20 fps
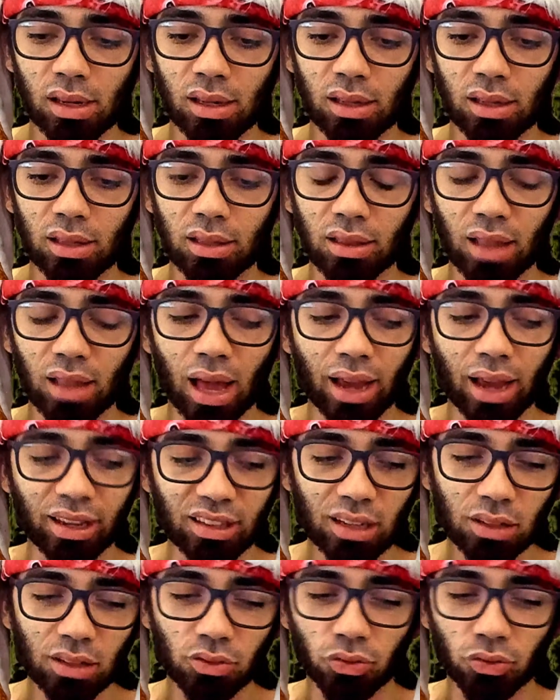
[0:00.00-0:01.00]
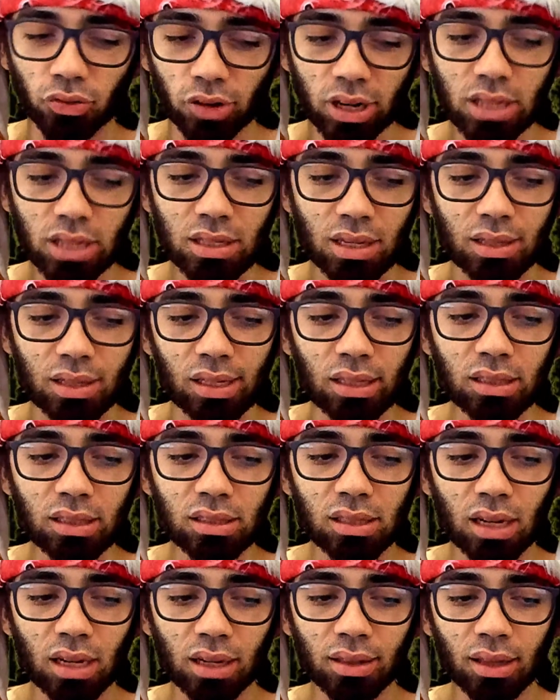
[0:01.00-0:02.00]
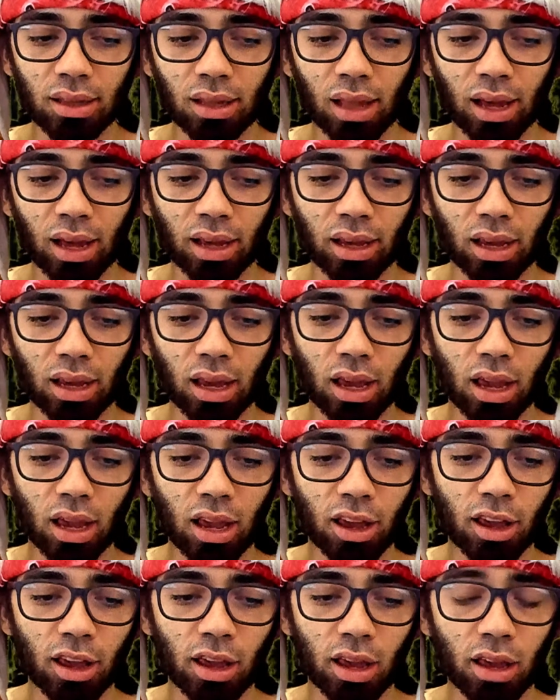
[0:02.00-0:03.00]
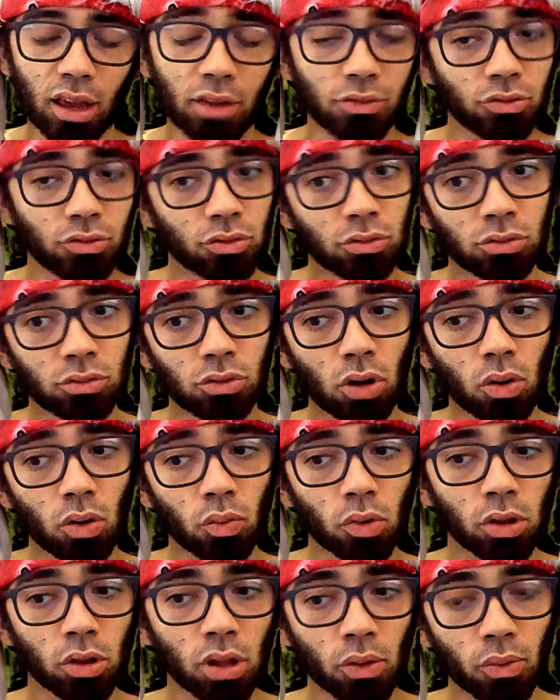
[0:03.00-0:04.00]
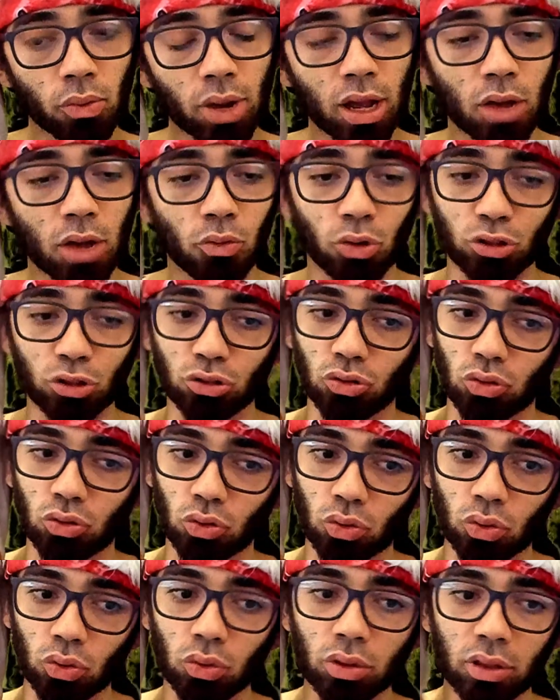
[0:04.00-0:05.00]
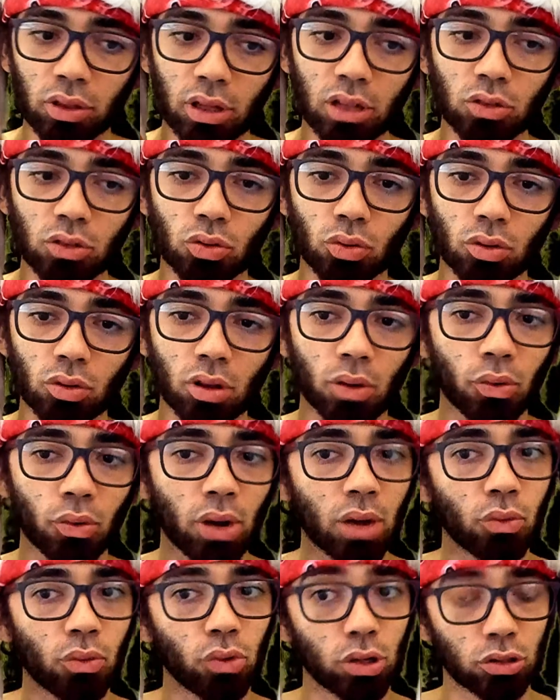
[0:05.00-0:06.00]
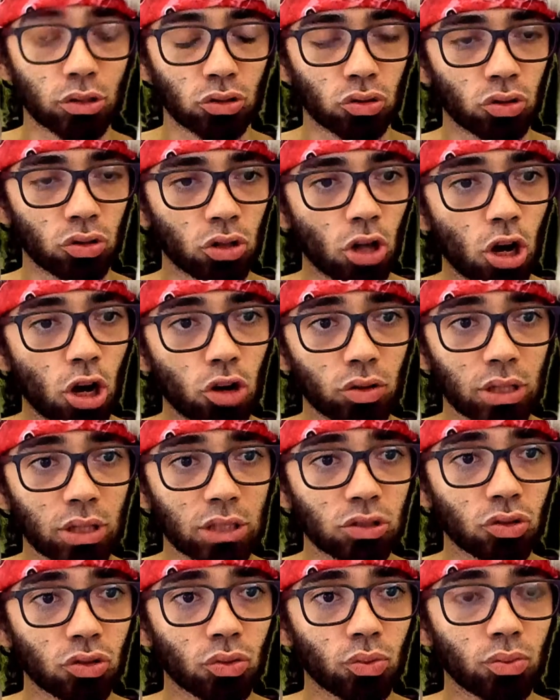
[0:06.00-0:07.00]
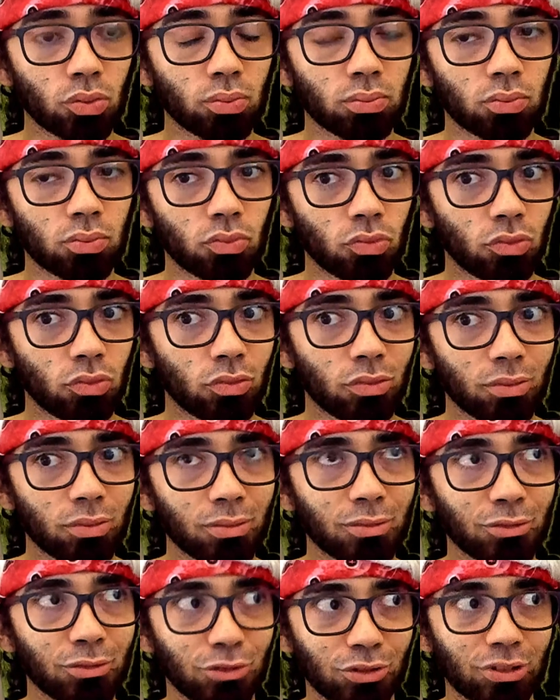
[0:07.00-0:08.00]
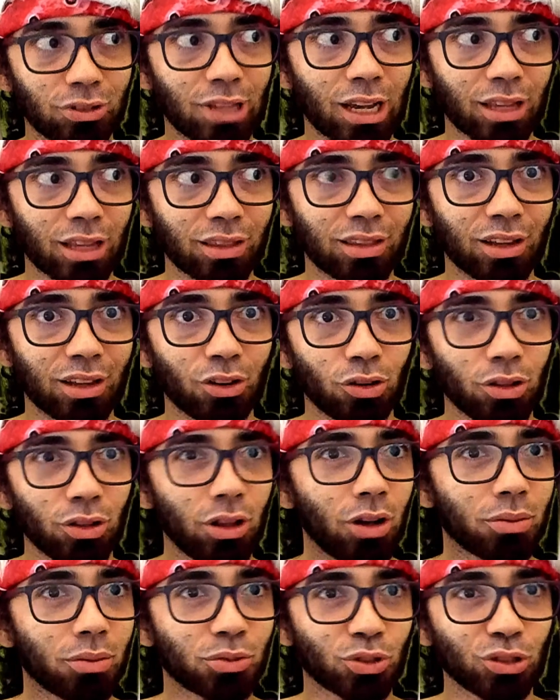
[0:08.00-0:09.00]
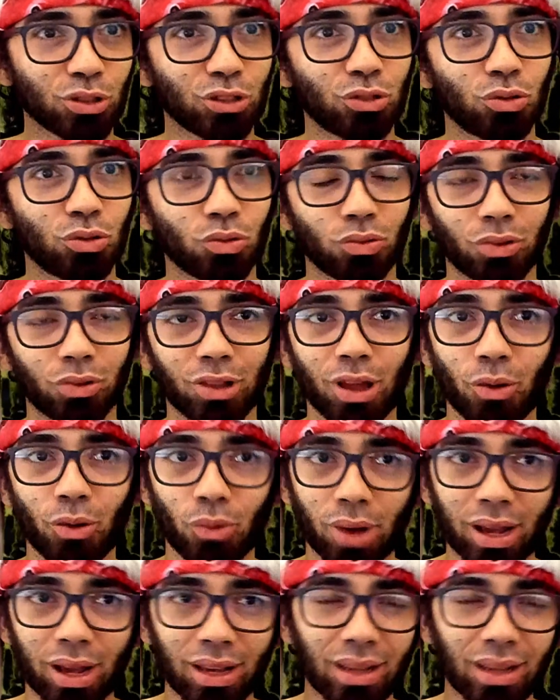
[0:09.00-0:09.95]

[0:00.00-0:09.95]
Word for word: Like, that phrase that he's kind of like, if you don't run away when you need to run away, when you know that you that the only option is to run away.